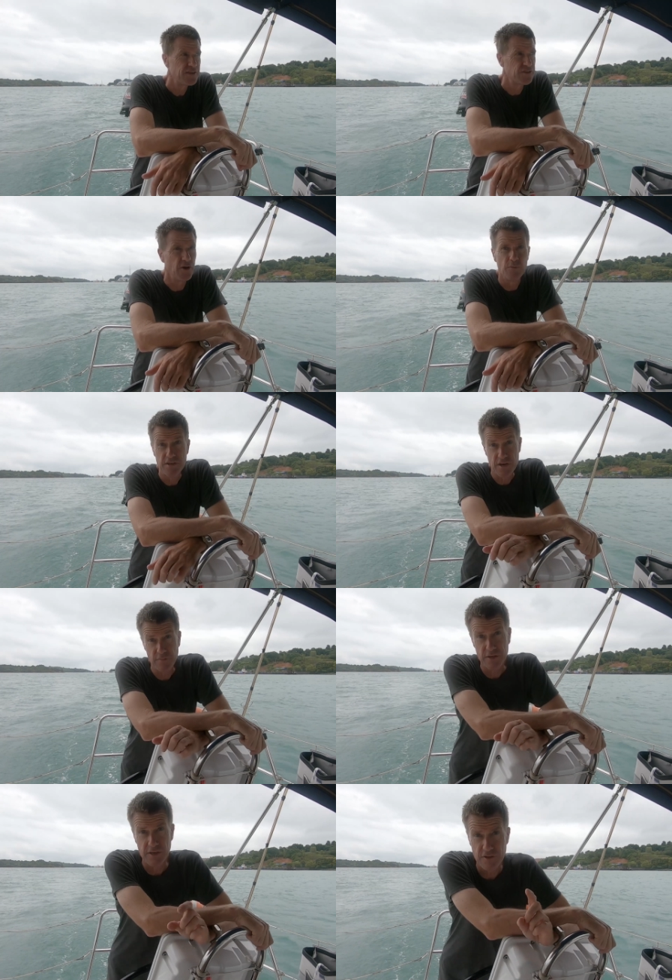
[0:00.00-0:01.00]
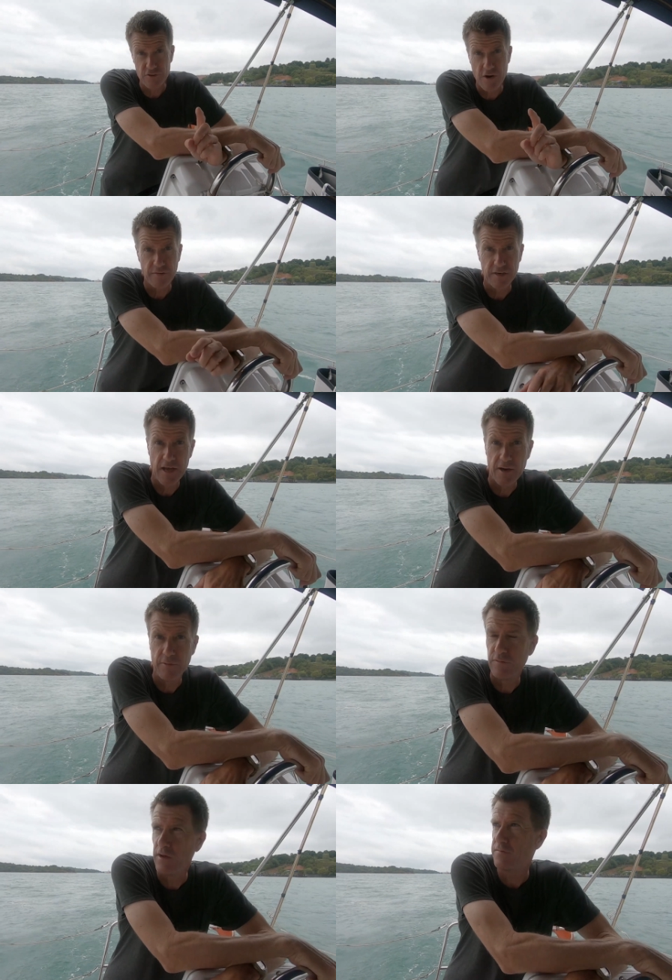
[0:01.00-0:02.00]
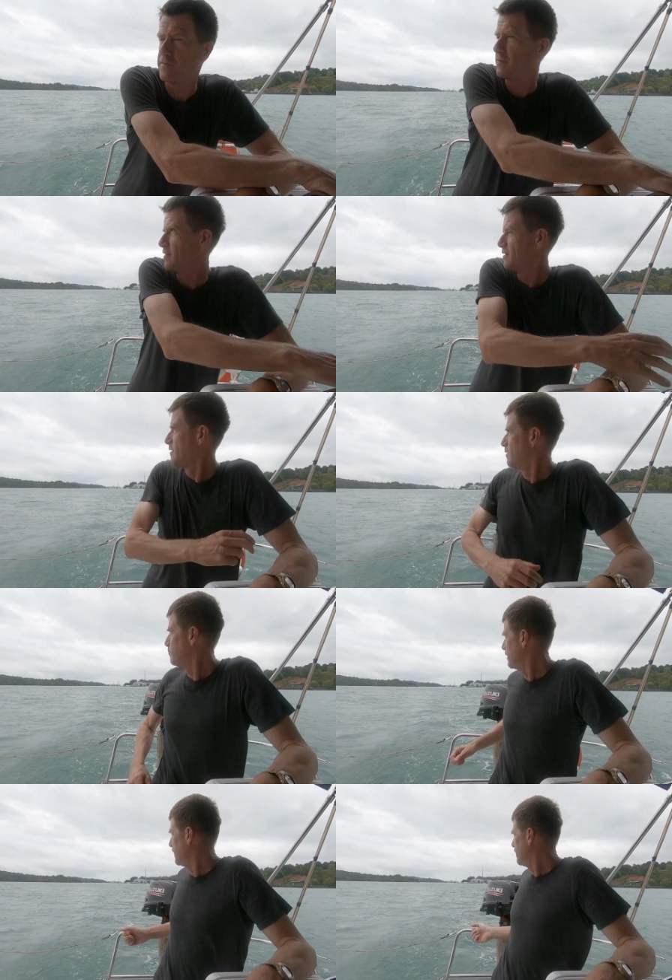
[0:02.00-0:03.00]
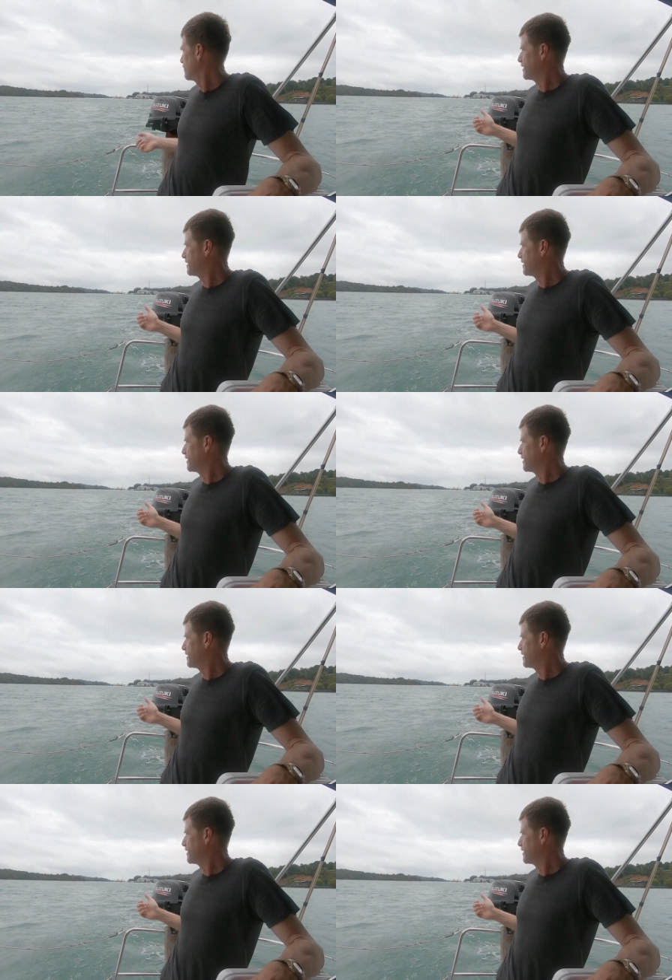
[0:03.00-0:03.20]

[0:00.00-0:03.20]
So we're definitely into the traffic now. We've left Palau